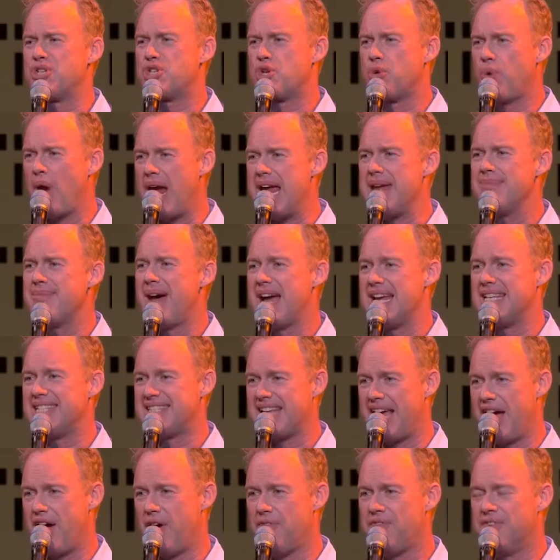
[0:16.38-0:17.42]
portray
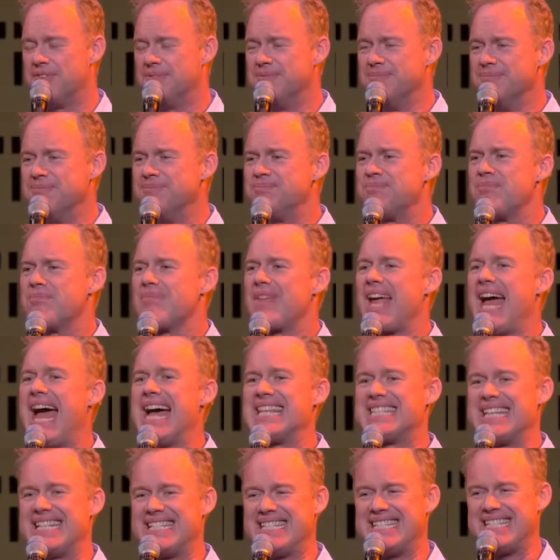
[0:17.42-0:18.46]
myself
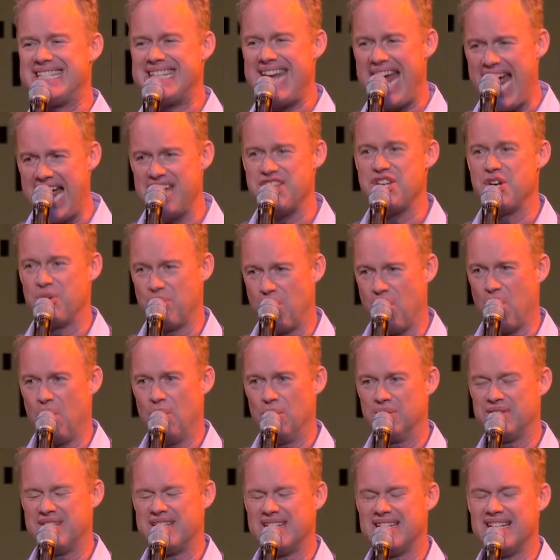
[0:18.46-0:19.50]
as a
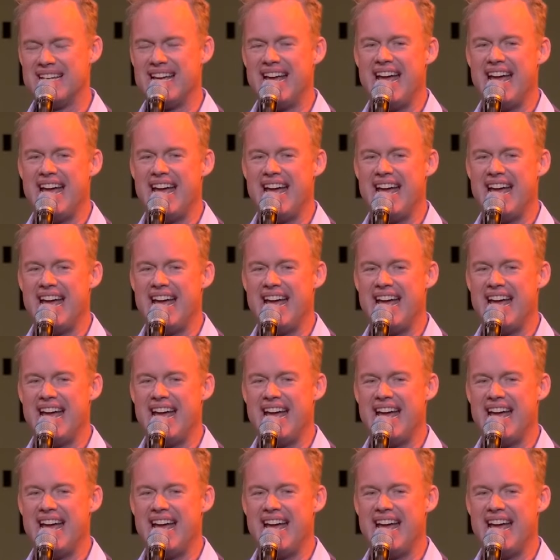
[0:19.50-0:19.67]
10-year-old.